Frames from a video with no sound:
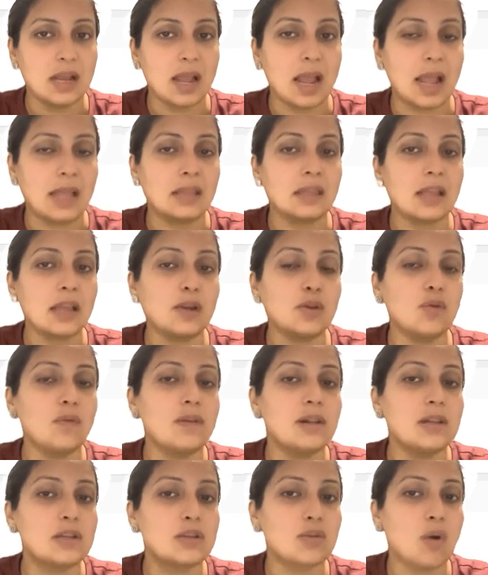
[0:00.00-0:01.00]
and then you
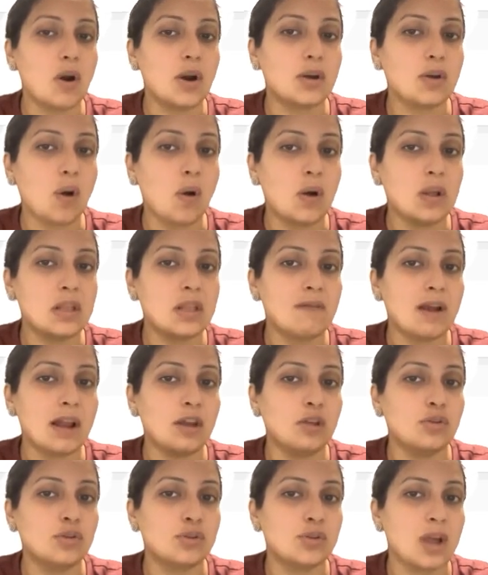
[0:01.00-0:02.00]
will sort all the
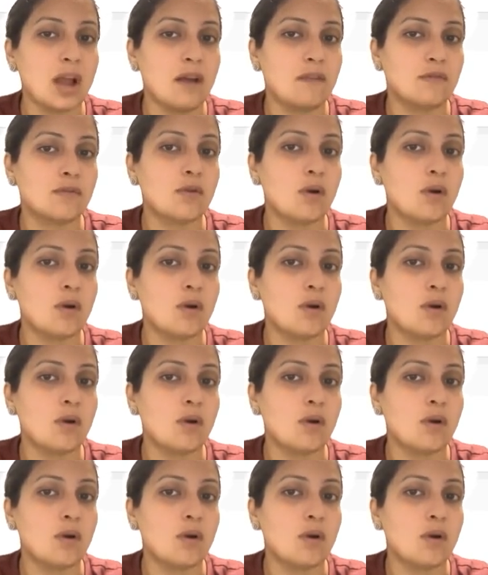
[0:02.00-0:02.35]
values you have